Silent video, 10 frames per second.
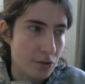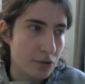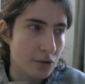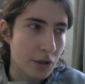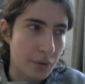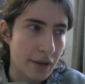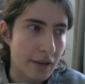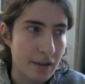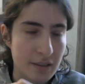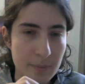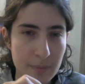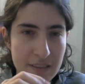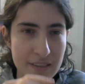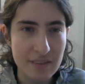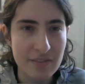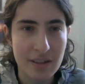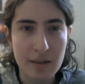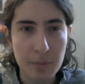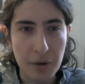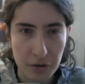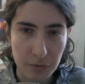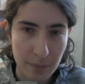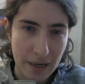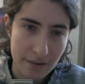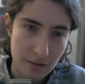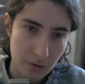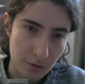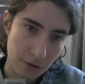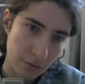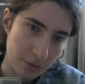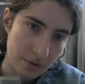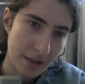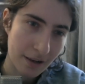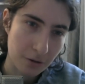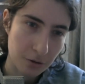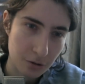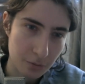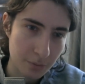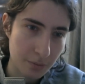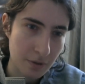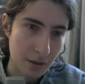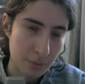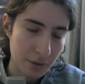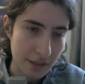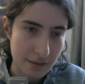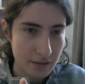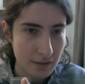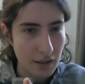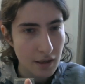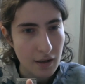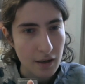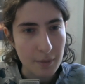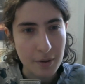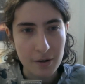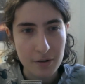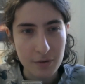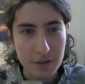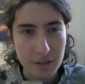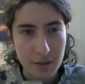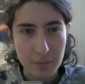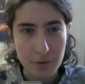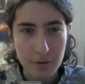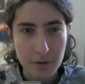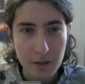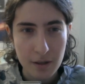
knowing a specific part of math, although that also plays a part. For example,